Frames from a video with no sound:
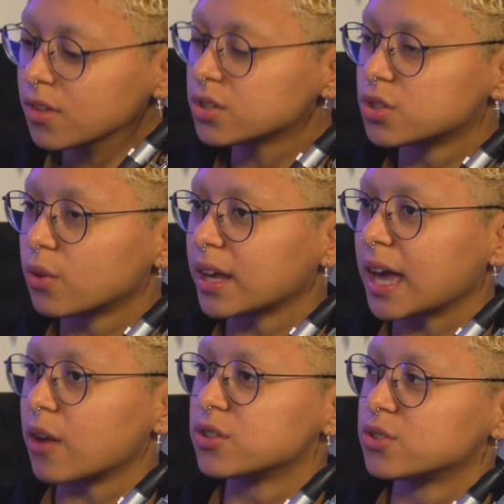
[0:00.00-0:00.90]
So like,
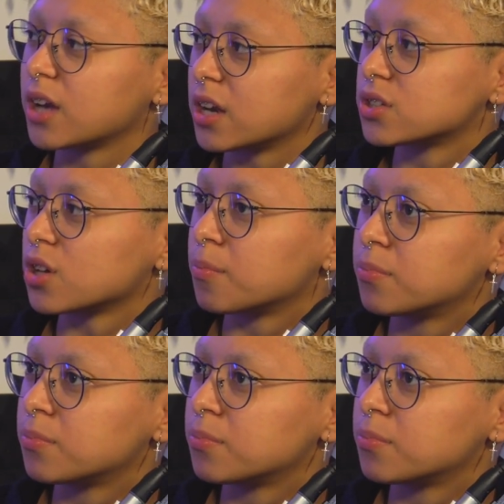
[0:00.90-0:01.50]
how did you kind of start?